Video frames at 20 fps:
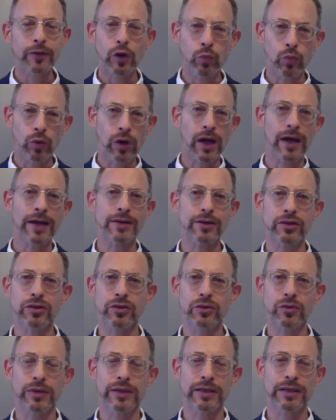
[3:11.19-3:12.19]
What I
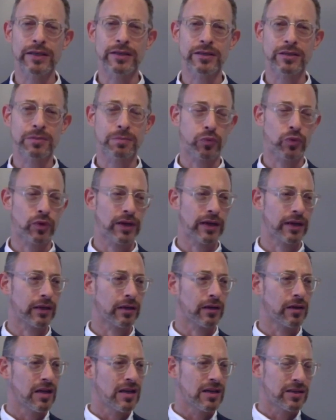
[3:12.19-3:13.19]
do is
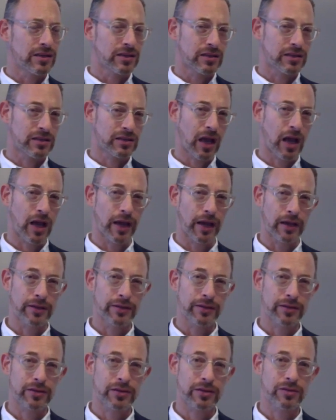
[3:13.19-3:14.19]
bring
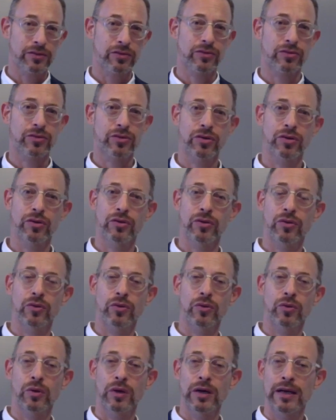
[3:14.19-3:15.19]
science
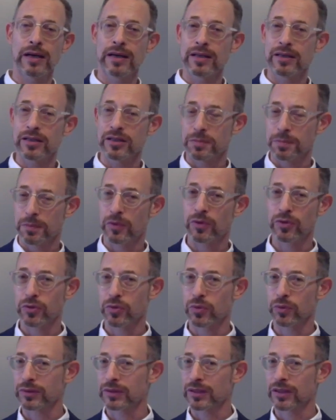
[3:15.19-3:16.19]
to
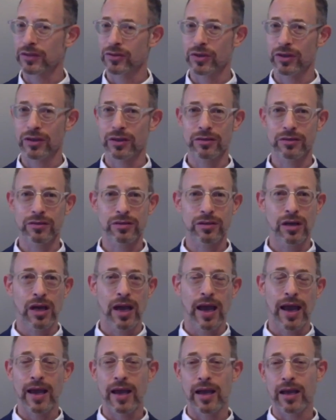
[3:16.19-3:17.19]
spiritual teachings
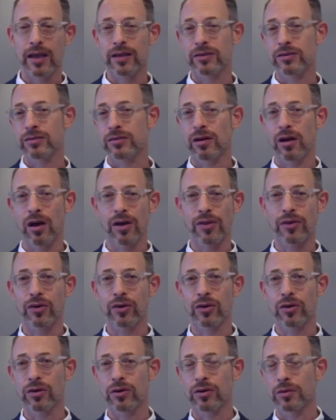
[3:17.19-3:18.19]
and
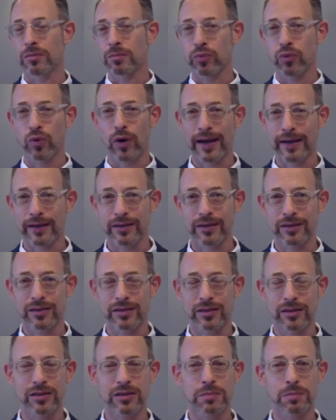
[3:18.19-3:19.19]
other
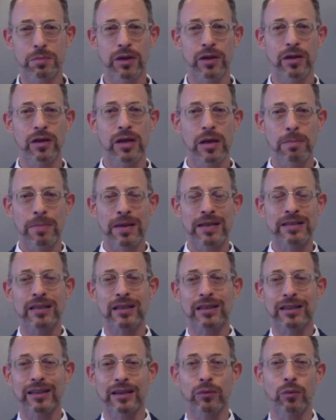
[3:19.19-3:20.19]
practices, but
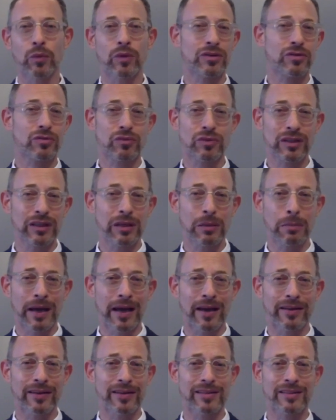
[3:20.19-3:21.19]
basically what it's really
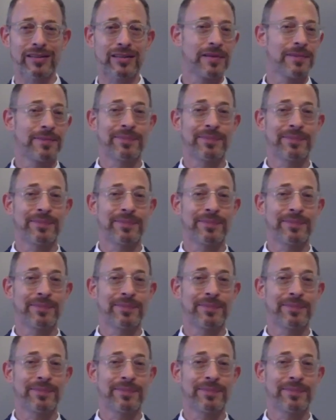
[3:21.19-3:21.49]
about is